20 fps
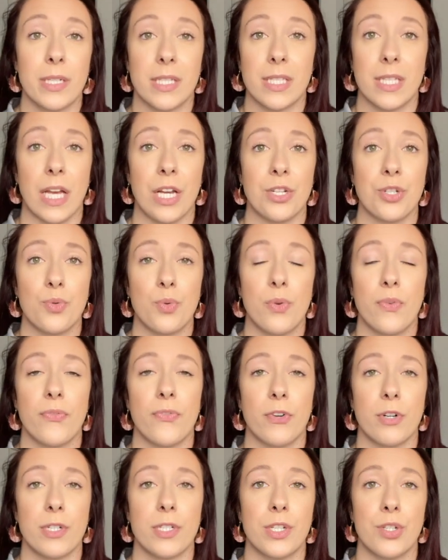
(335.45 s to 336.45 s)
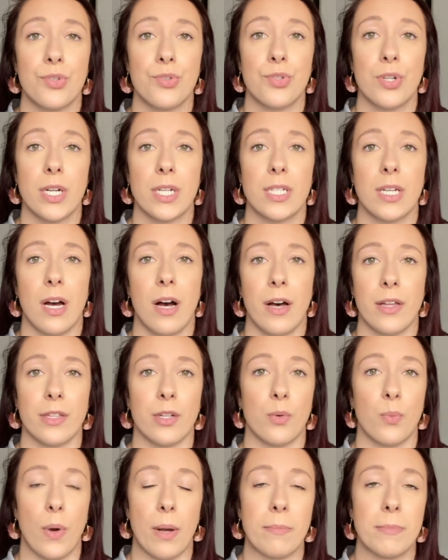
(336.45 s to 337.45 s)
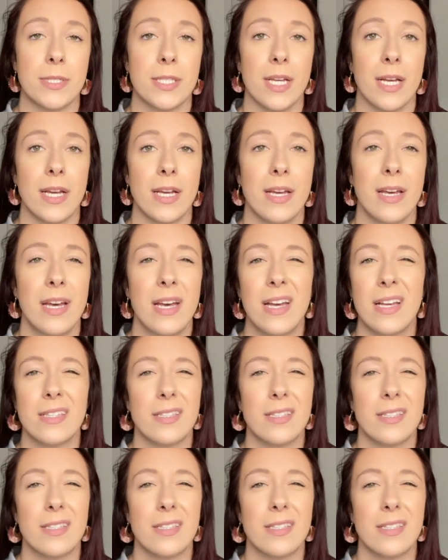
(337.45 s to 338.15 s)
schedule for a district on their website.